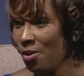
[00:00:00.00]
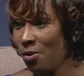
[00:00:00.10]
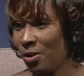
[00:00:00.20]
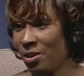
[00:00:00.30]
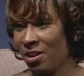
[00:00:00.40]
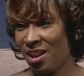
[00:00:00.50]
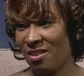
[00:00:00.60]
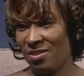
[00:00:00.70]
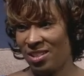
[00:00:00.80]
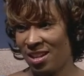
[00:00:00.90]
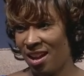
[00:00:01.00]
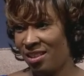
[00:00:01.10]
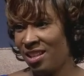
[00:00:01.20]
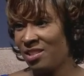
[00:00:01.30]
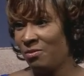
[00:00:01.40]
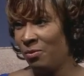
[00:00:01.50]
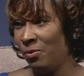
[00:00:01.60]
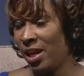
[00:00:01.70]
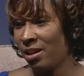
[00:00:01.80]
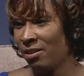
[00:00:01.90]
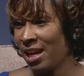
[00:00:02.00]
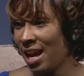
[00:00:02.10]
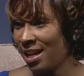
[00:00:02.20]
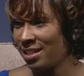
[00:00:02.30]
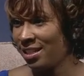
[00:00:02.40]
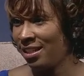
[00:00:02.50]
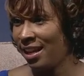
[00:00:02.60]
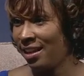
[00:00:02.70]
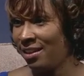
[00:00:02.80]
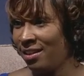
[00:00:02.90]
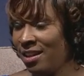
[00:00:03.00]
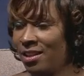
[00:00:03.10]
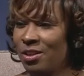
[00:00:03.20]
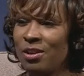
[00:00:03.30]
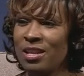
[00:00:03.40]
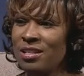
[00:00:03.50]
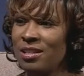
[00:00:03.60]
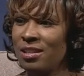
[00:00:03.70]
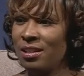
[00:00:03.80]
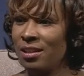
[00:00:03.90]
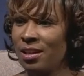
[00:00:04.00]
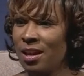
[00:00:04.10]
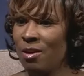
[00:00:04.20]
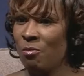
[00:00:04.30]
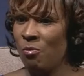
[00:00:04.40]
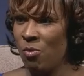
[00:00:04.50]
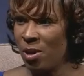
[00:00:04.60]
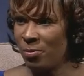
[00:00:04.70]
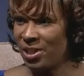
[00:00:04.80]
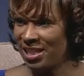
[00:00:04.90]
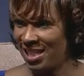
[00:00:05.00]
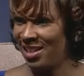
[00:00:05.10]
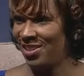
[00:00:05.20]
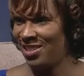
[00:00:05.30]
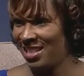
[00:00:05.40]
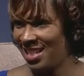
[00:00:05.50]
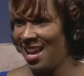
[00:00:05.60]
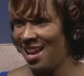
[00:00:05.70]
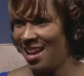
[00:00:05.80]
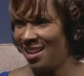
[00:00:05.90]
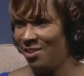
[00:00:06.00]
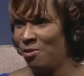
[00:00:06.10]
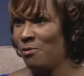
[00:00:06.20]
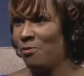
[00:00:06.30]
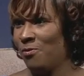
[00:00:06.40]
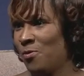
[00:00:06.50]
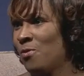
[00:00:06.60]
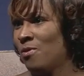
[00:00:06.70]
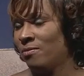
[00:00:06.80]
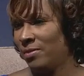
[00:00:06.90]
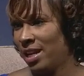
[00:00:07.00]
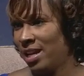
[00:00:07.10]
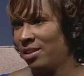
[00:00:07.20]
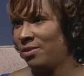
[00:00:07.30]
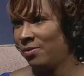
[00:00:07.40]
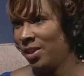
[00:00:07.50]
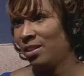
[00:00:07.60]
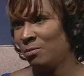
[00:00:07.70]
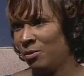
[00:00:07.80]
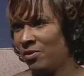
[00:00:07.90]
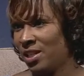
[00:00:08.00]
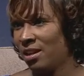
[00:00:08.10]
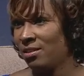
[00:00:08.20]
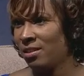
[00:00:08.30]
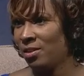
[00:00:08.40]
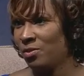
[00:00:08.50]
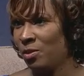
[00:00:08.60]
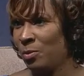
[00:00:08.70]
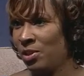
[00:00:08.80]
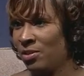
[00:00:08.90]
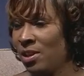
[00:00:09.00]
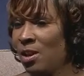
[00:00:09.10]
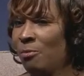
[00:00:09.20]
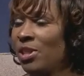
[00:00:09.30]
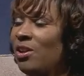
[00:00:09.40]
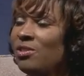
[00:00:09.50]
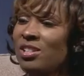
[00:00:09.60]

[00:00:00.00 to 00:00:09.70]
or you can have a child that's very isolated. There isn't one particular sign for each victim of child sexual abuse, but those are